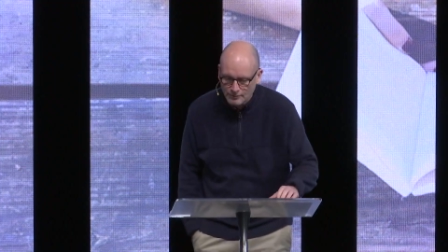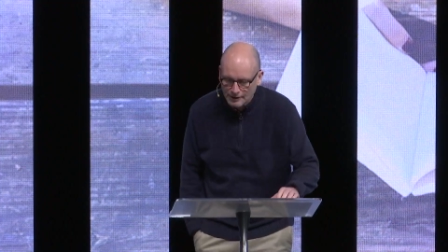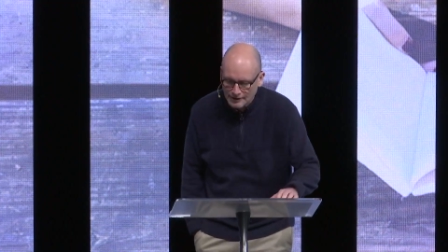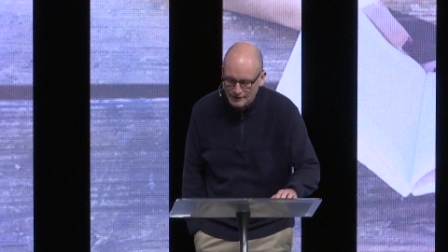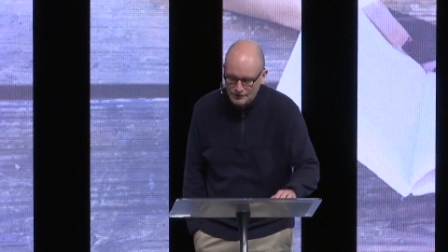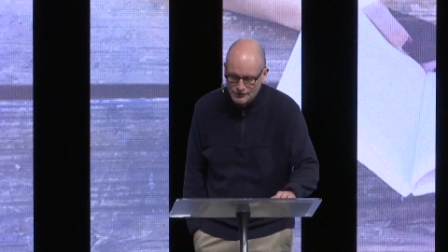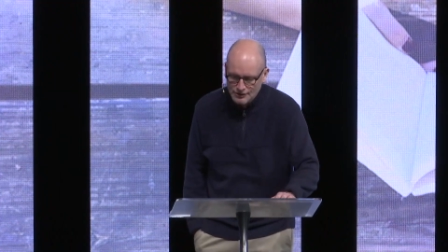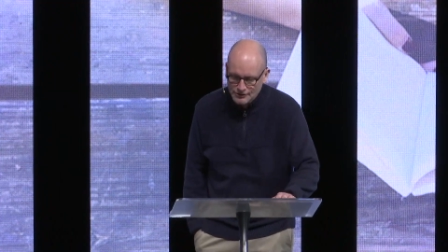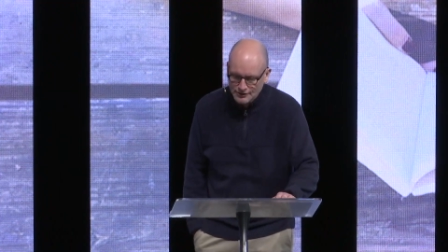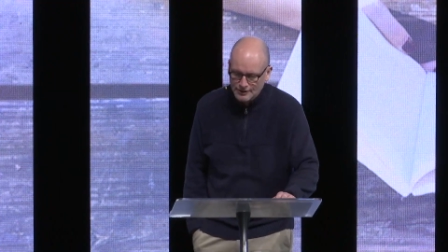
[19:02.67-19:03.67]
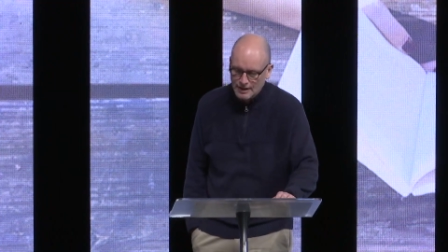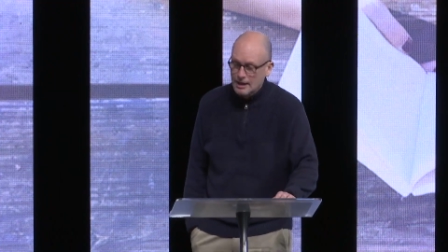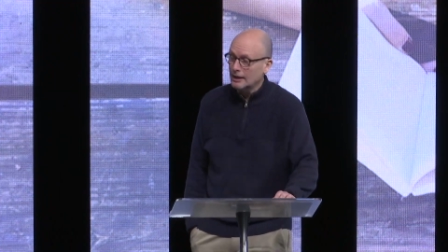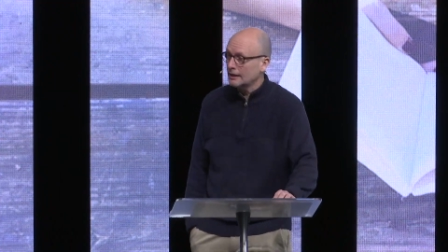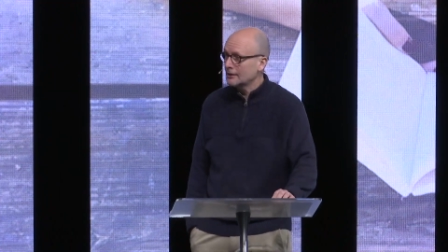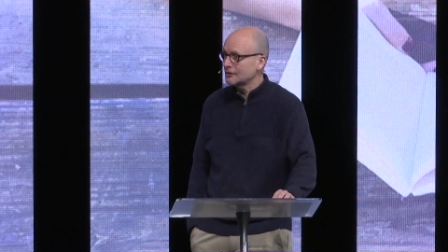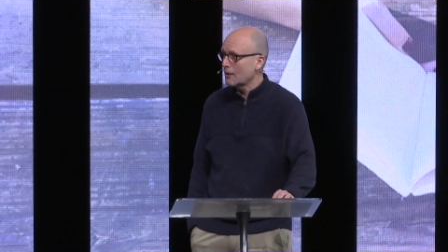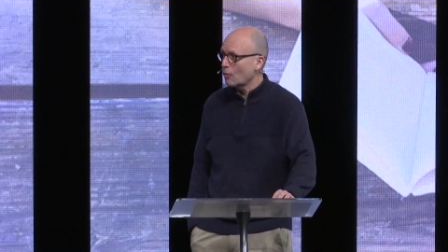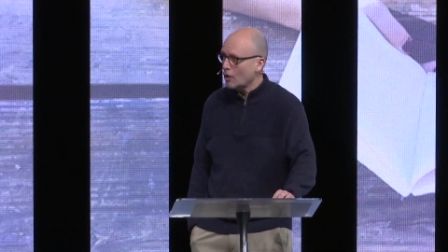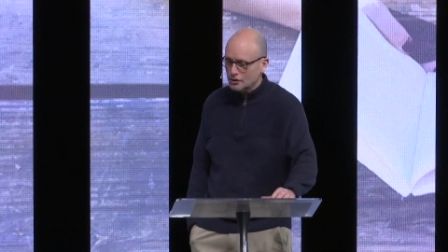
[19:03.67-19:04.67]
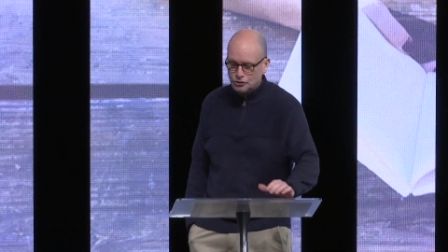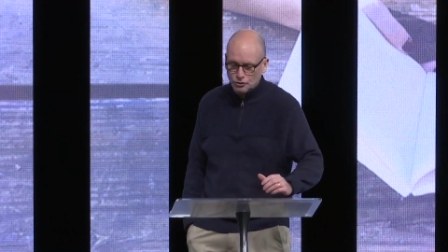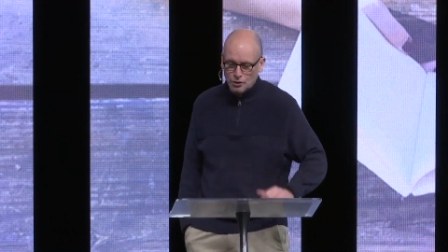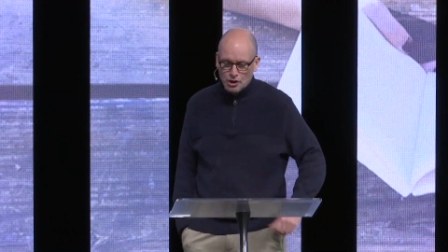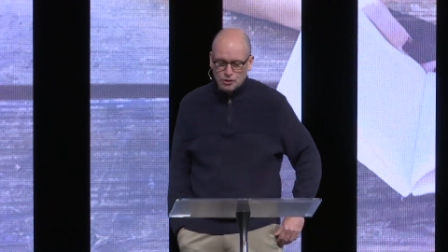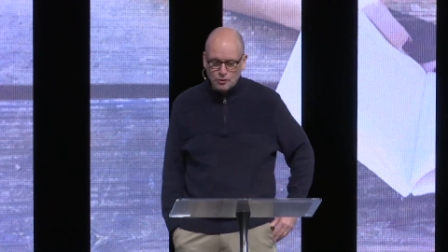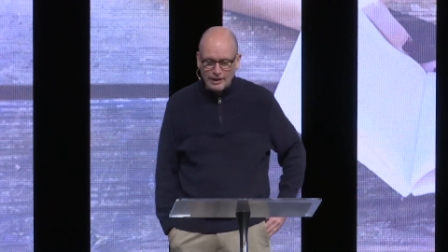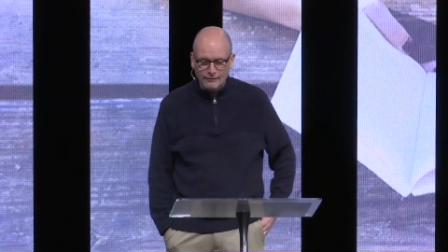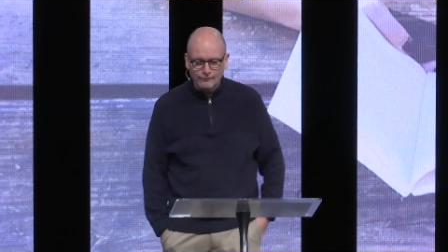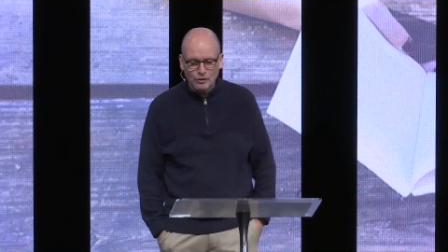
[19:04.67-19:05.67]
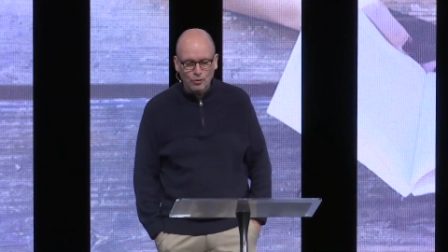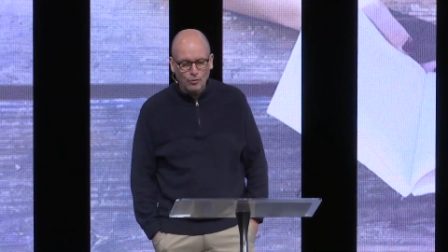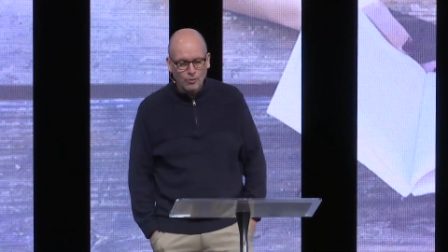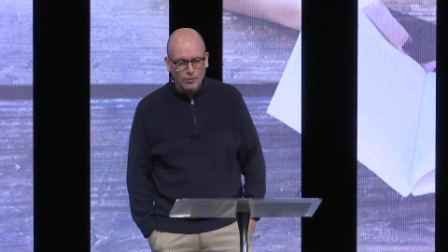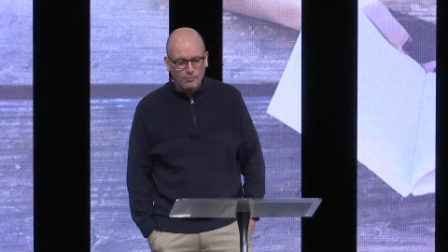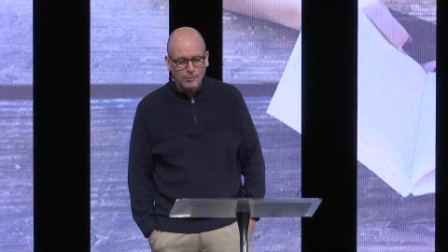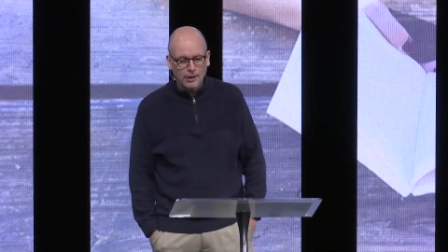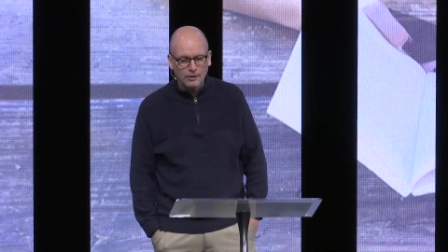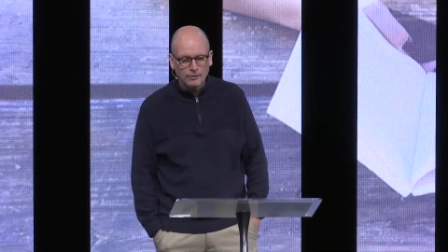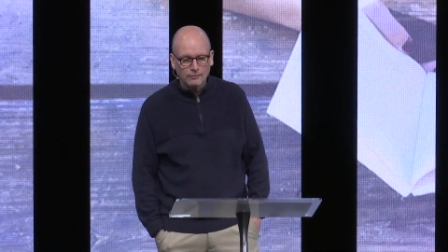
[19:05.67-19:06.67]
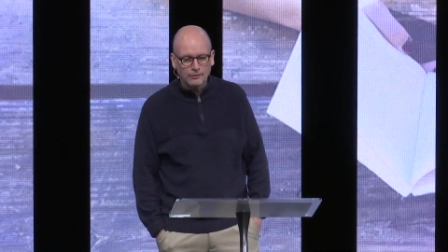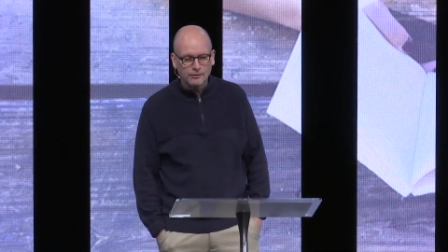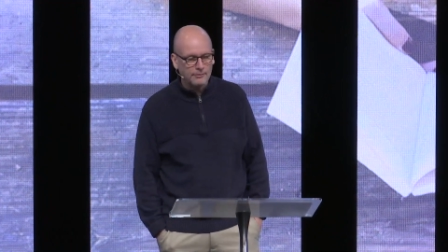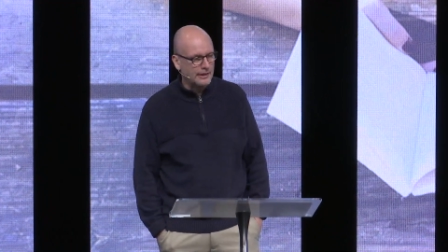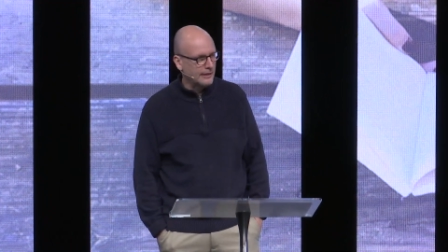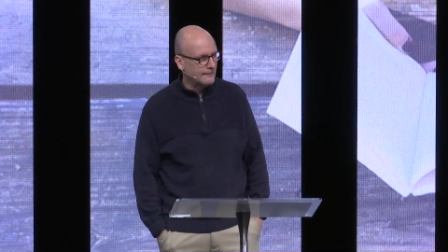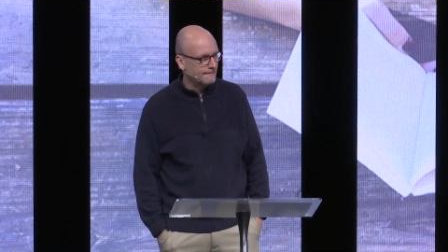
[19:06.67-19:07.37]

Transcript: but he insisted, Unless I wash you, you have no part with me.